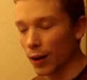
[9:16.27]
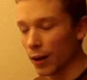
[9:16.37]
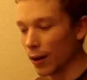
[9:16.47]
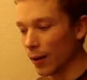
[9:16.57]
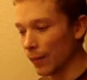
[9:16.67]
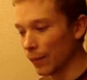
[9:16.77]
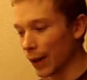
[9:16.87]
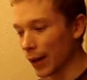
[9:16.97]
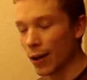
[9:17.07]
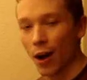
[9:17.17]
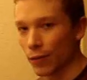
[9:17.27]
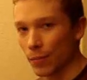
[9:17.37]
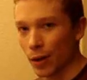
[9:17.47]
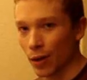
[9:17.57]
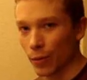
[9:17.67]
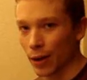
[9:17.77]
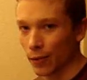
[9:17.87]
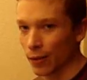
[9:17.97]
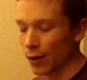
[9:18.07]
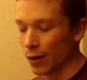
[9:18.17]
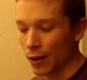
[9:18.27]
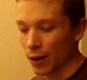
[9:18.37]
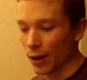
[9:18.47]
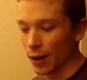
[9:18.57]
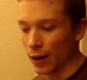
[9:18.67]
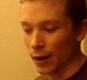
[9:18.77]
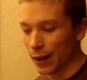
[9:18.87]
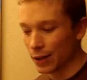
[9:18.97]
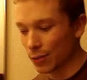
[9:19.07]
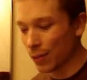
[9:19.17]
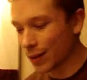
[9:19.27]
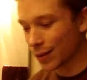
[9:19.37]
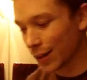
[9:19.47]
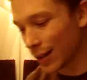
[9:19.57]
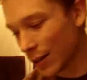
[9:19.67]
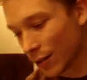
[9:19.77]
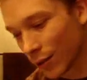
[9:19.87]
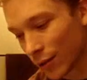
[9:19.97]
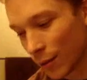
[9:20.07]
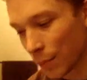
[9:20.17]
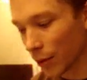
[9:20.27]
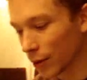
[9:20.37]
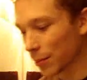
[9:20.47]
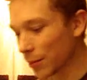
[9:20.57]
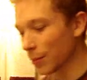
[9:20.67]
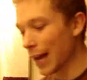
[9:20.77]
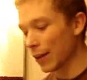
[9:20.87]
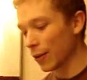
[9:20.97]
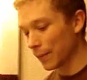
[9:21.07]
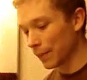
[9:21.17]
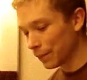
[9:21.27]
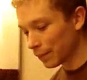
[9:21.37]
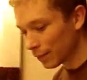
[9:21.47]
like a coffee mug or whatever. It just makes it easier to build up some lather.